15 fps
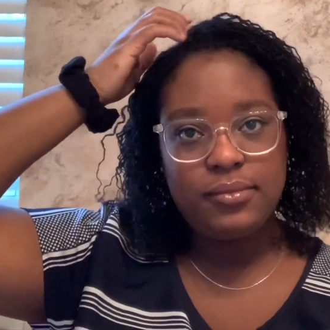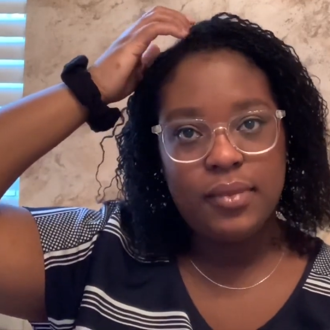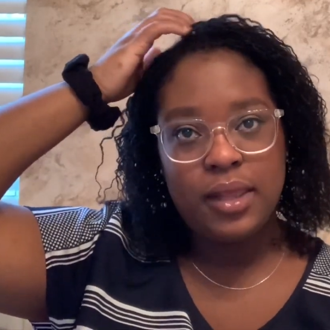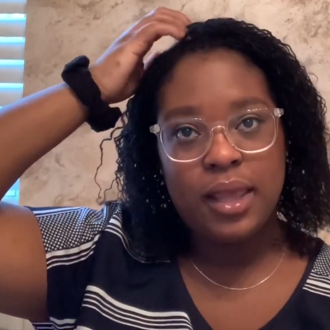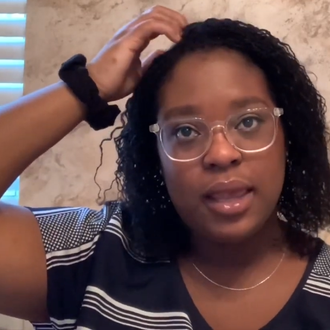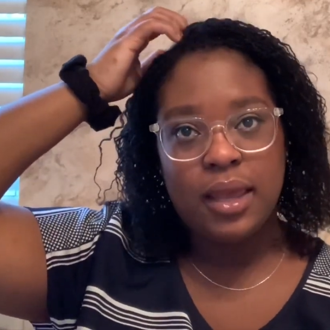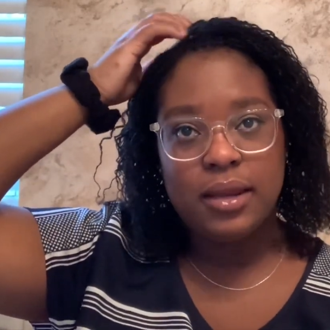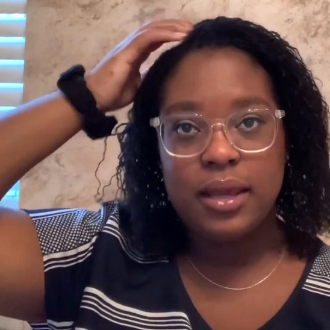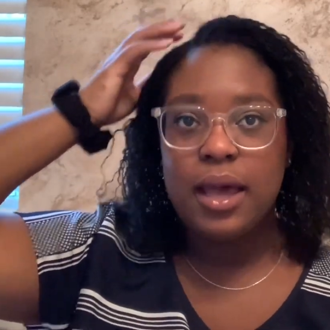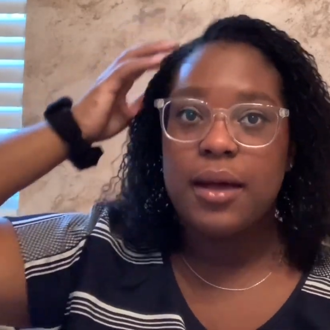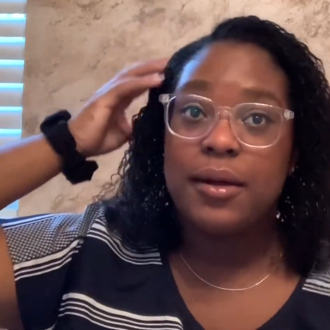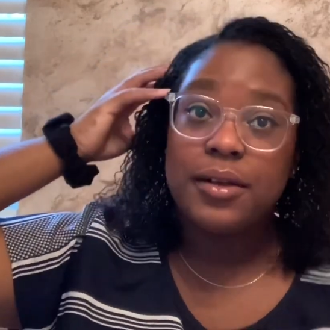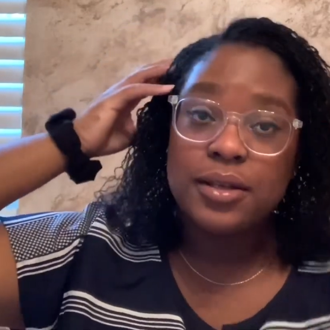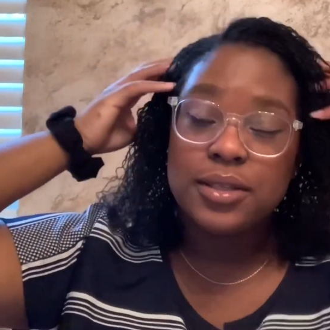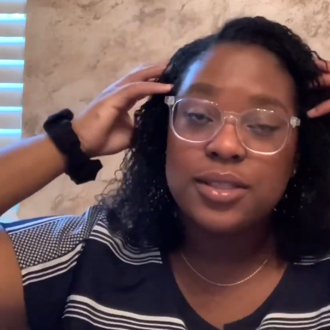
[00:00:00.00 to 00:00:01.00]
And
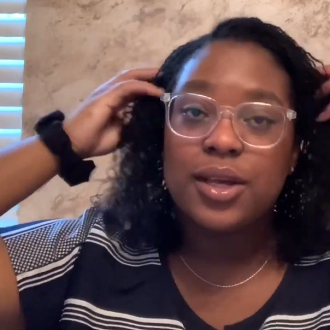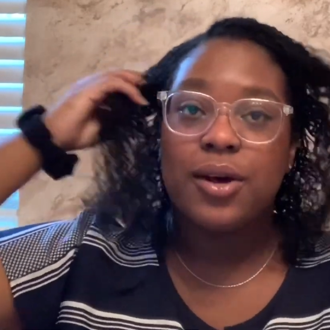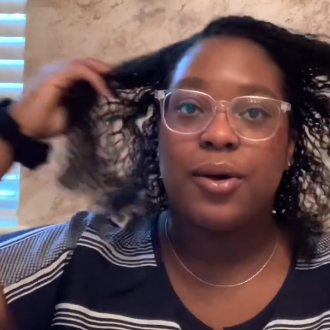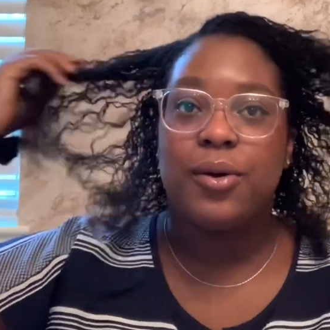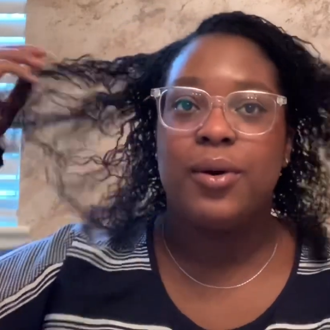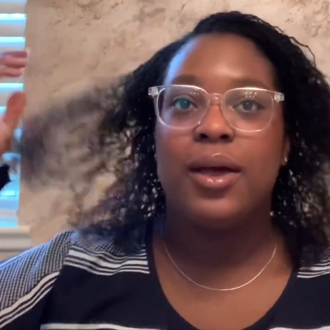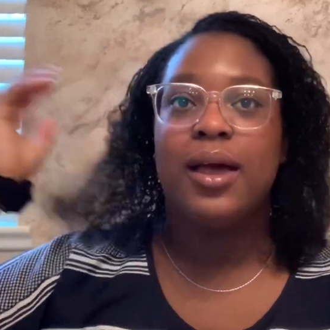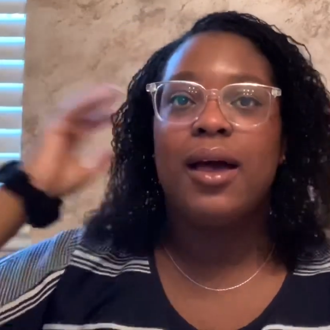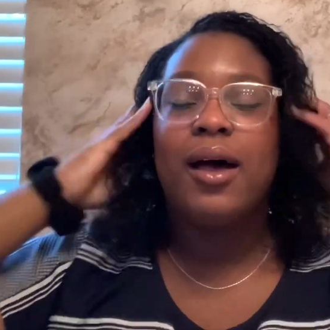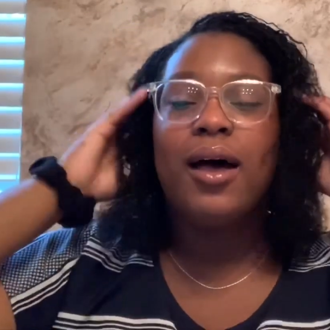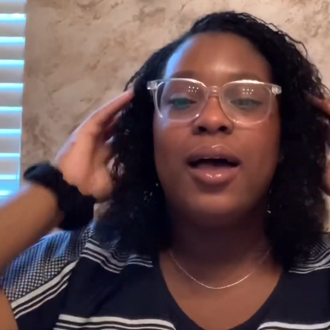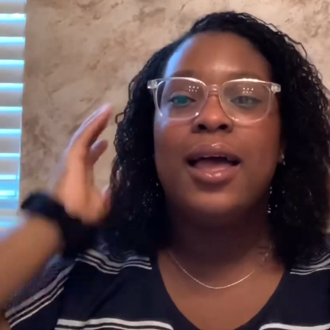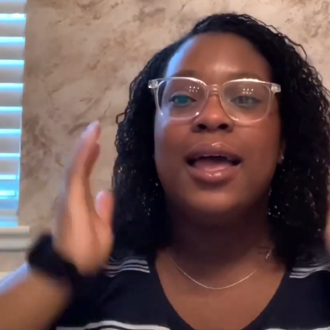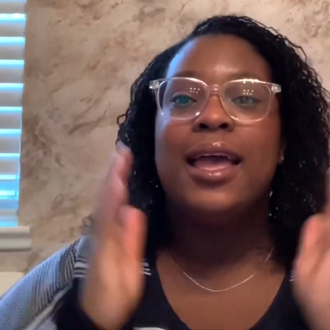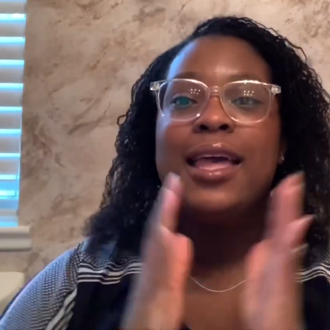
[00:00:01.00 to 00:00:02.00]
yeah, so
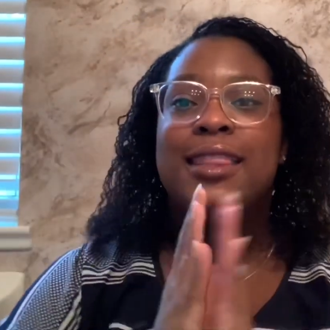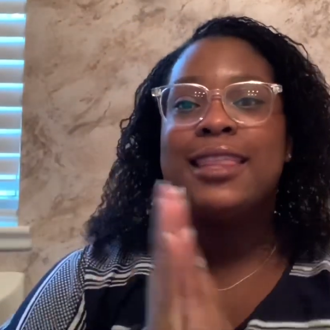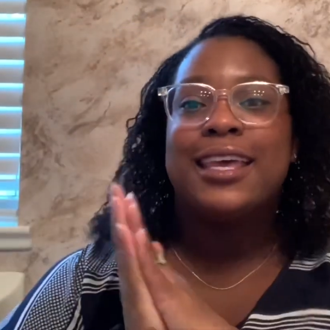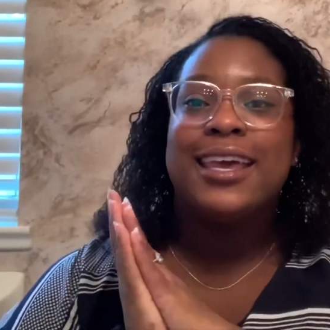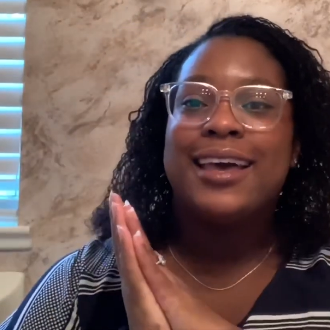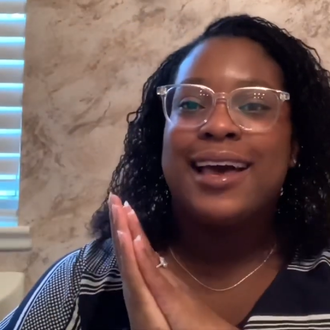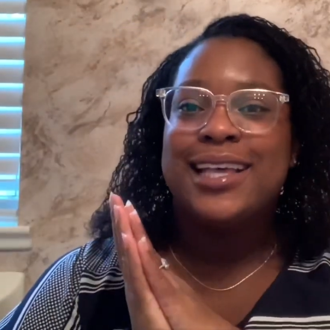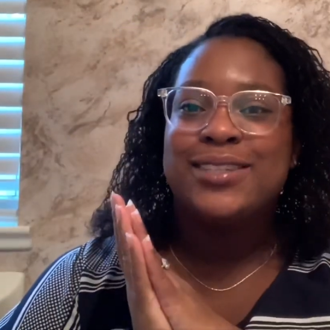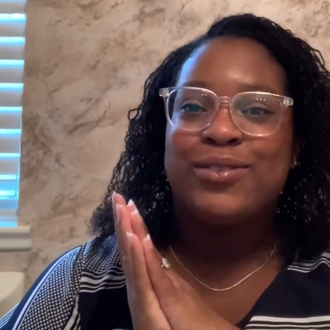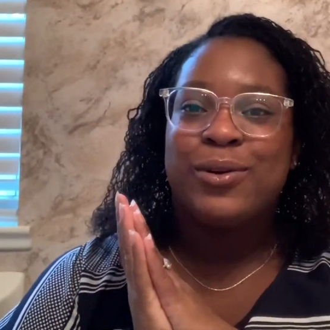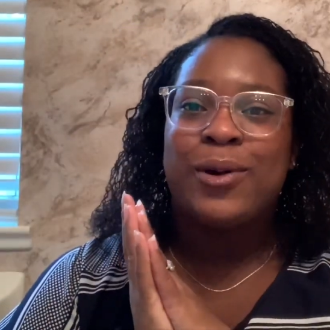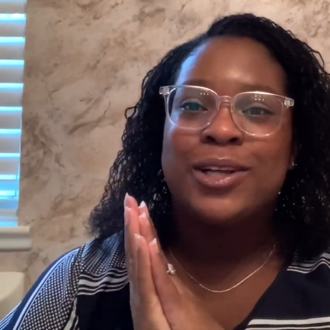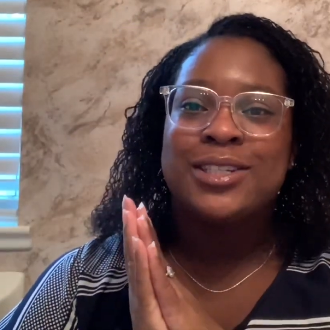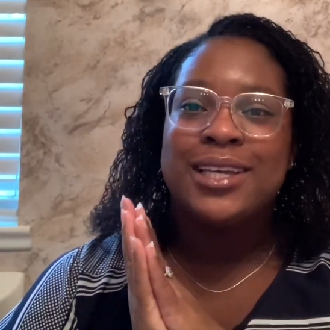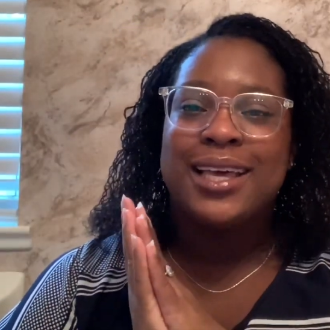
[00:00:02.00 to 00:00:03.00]
thank you guys for
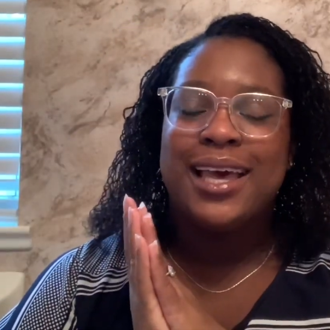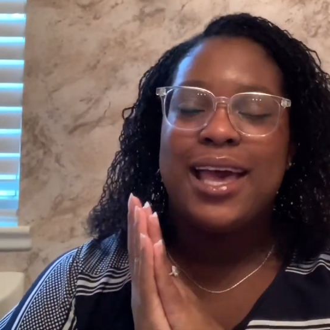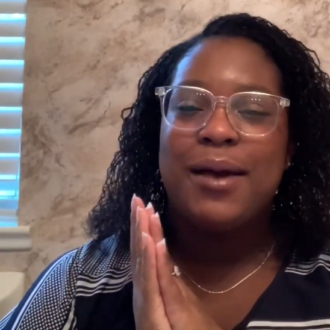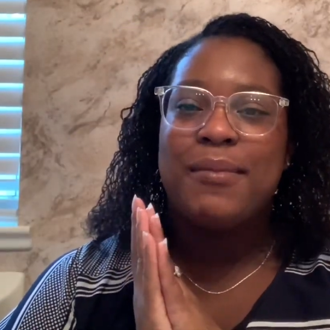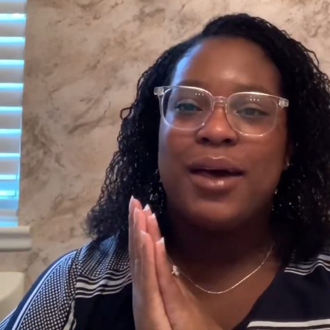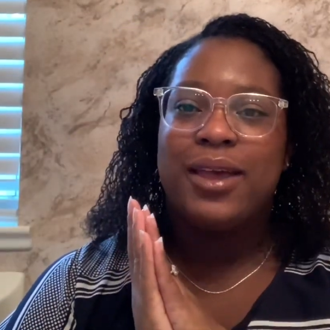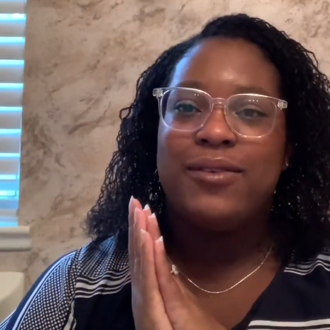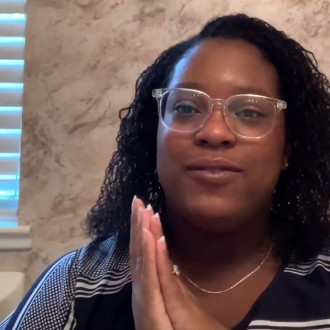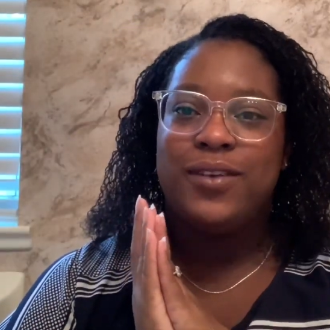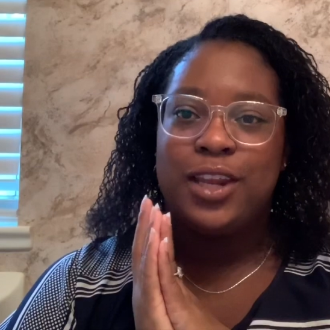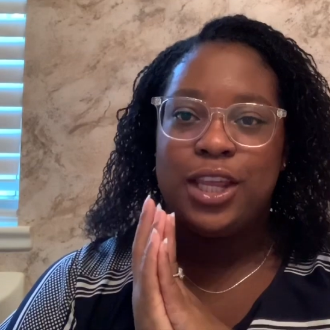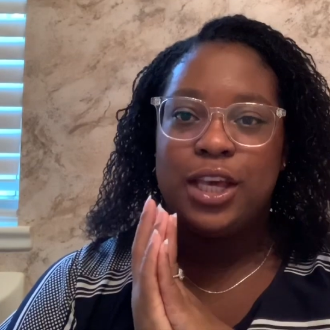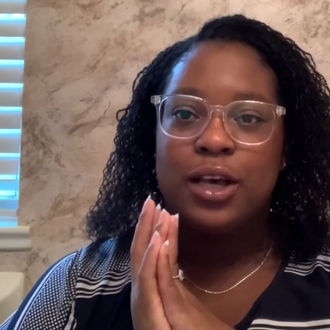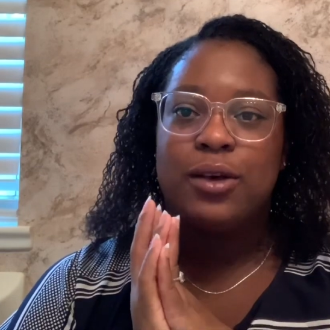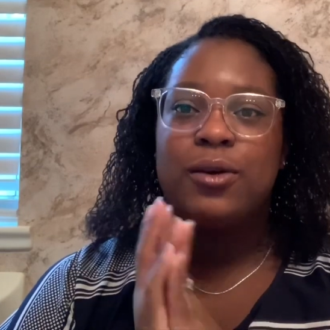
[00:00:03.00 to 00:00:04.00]
watching my
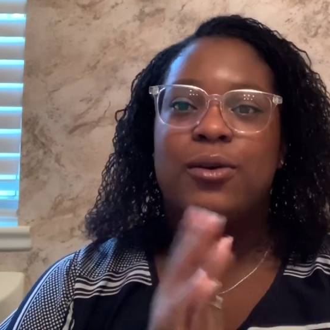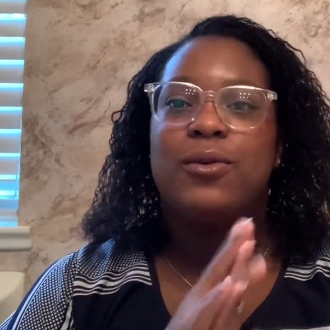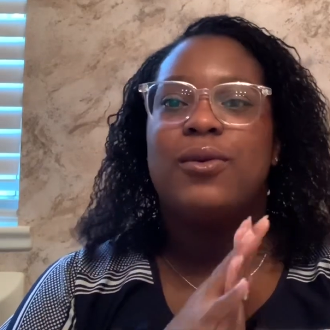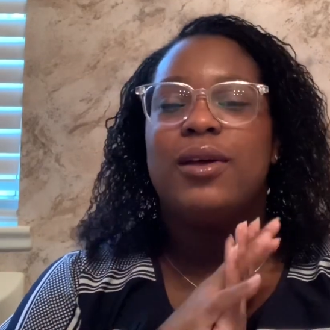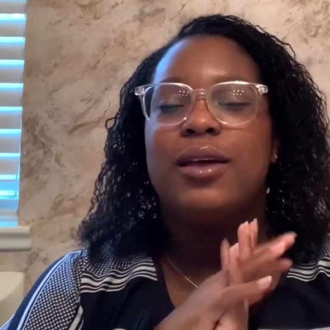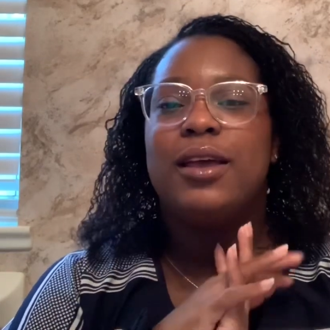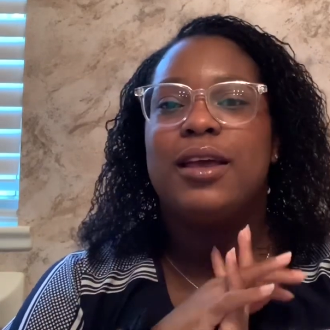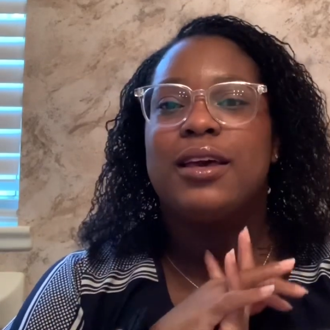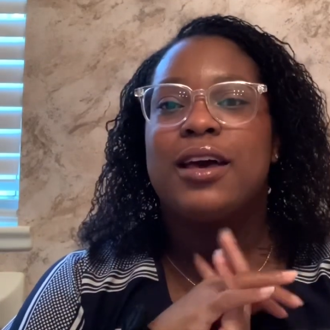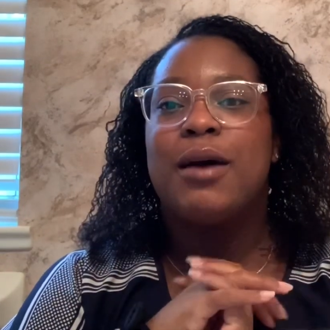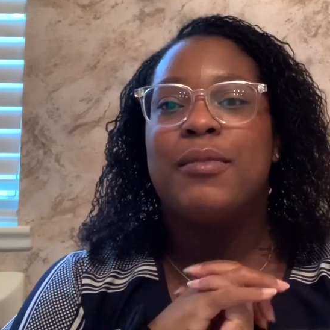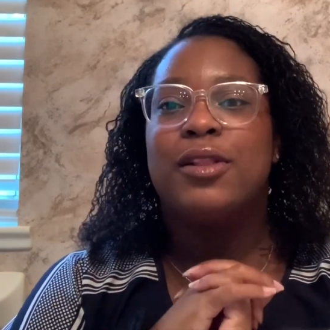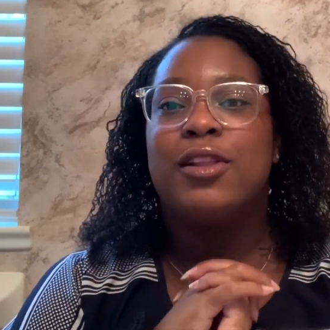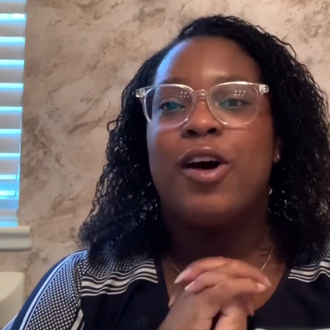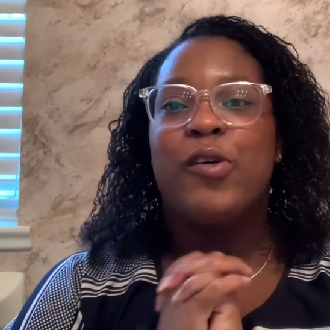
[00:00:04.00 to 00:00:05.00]
video. Come
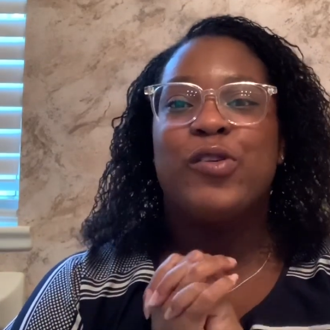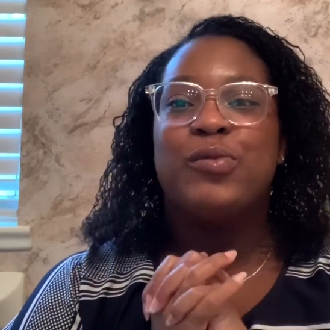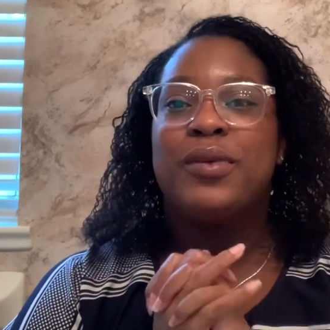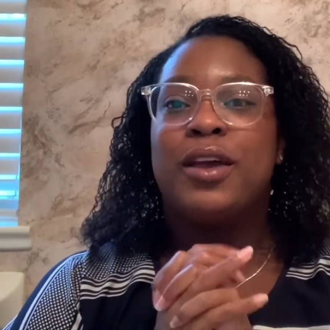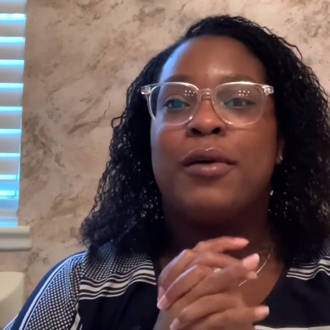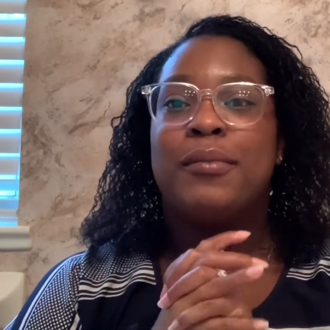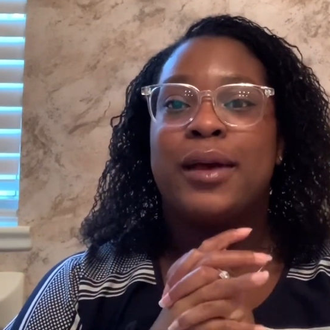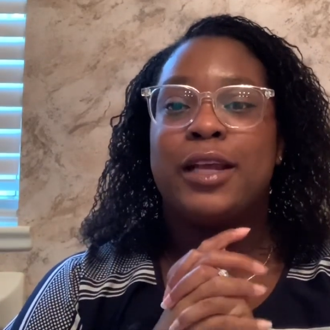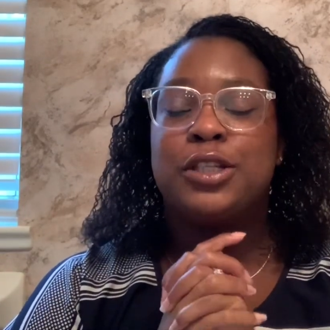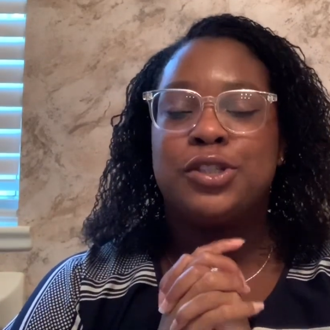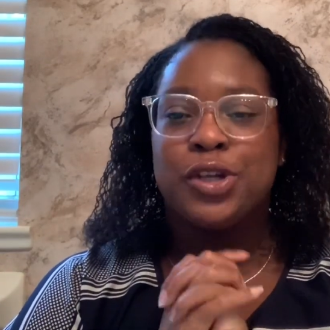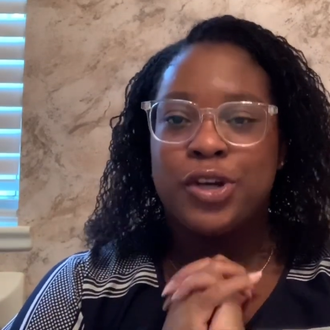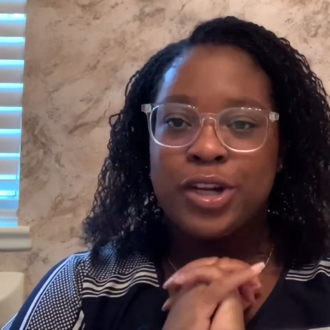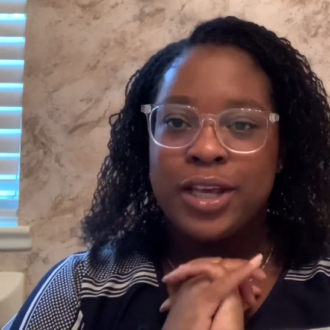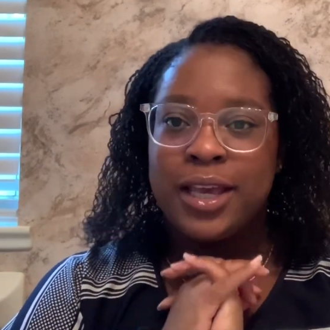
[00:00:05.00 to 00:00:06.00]
along with me on my
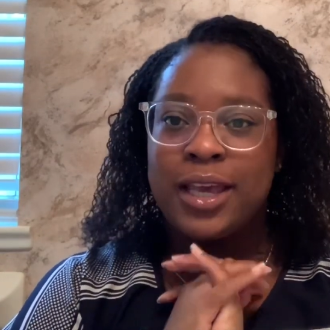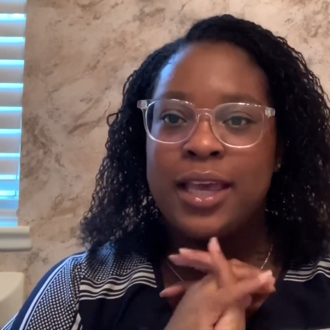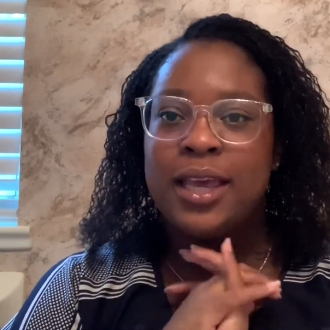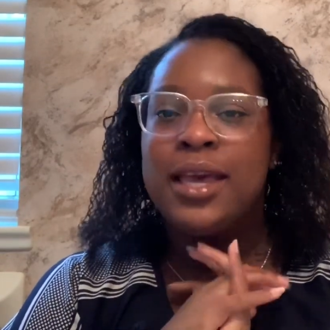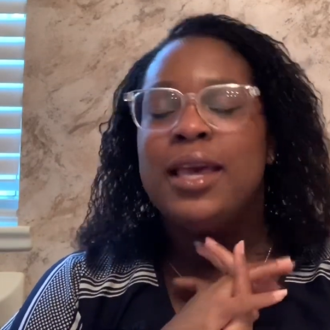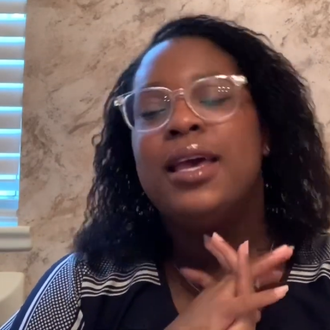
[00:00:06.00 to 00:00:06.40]
journey.